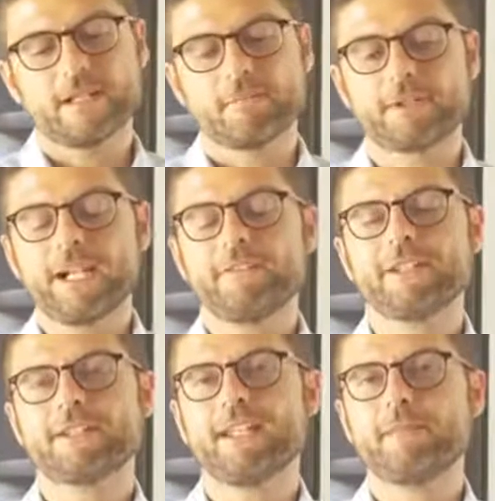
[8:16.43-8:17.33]

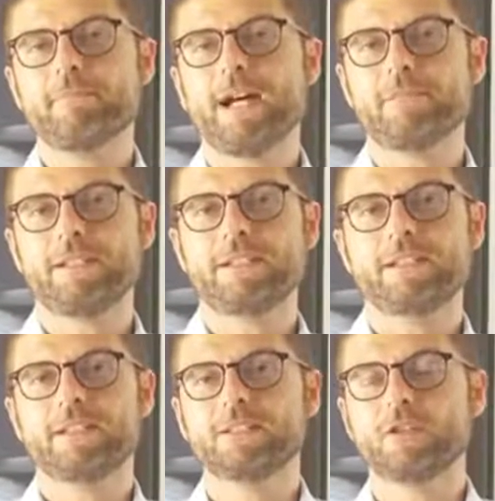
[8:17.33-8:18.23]
Private and public.
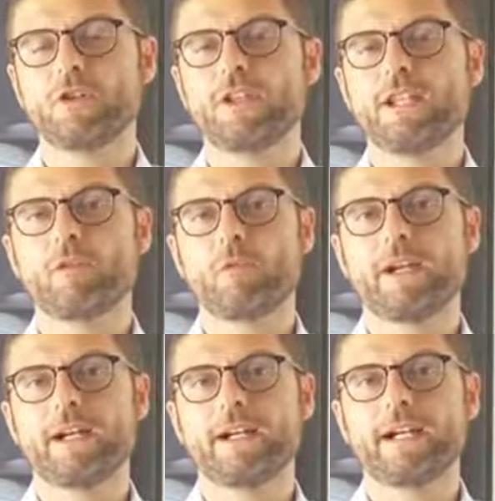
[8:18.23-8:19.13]
So here we
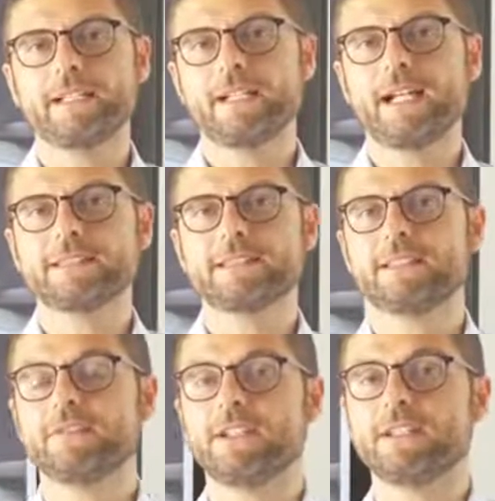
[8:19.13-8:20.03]
are
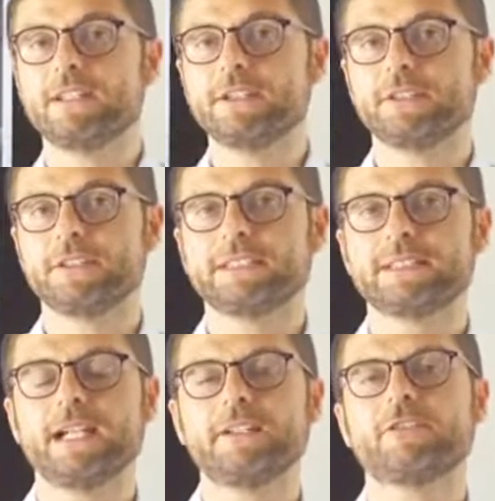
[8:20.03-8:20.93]
analyzing the interior
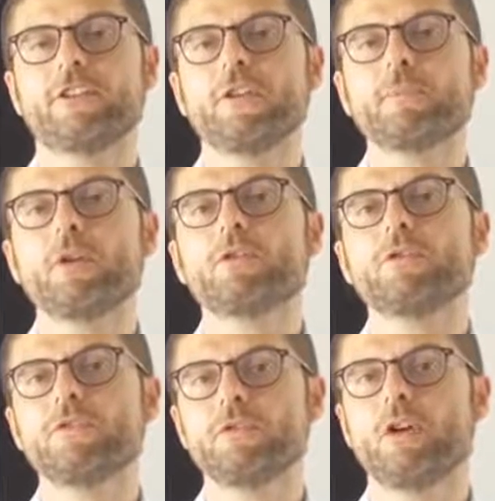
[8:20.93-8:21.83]
design from the point
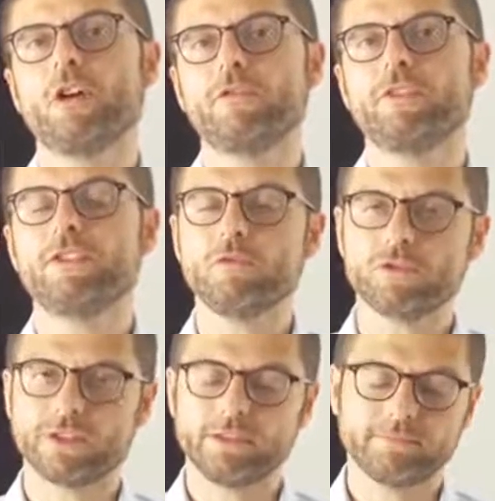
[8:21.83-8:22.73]
of view of the user.